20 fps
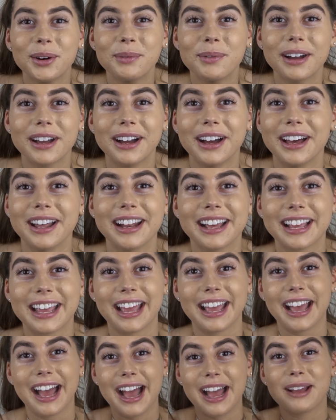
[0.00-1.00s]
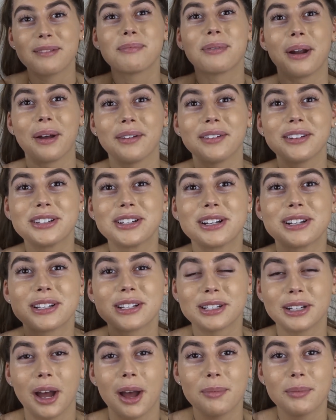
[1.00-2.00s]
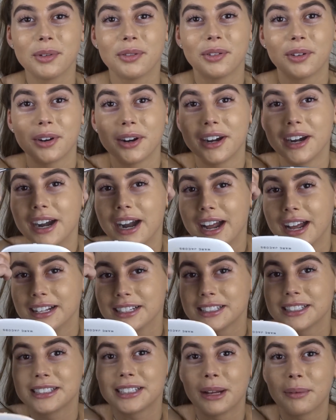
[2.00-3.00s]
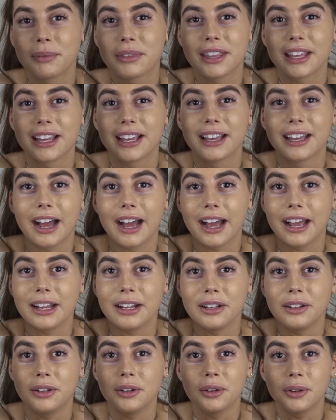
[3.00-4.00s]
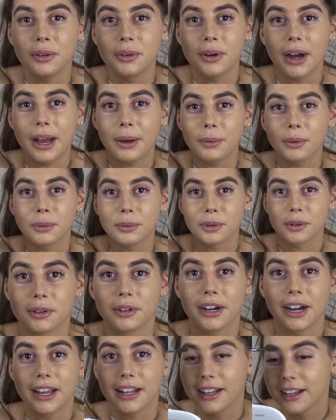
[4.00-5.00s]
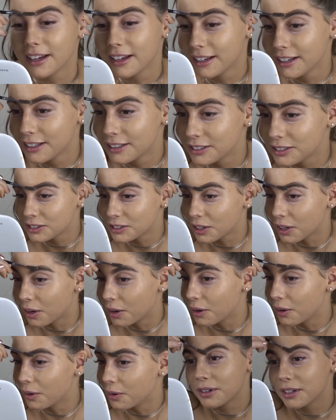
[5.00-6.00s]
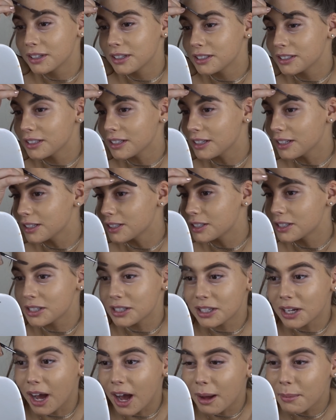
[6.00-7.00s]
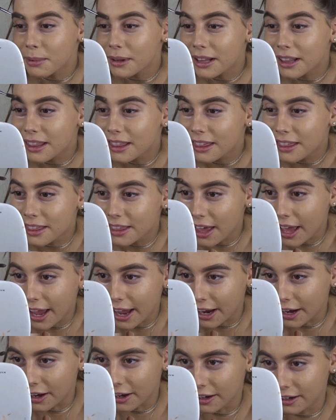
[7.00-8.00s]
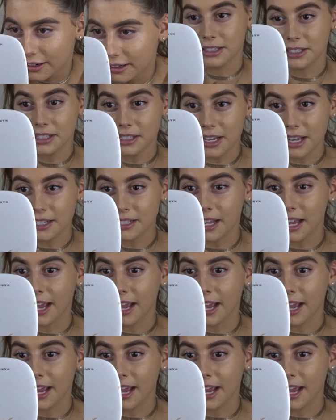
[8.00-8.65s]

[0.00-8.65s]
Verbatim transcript: Oh my god. Okay, I probably should stop before something I do I will regret. So we're just gonna stop it there. This is as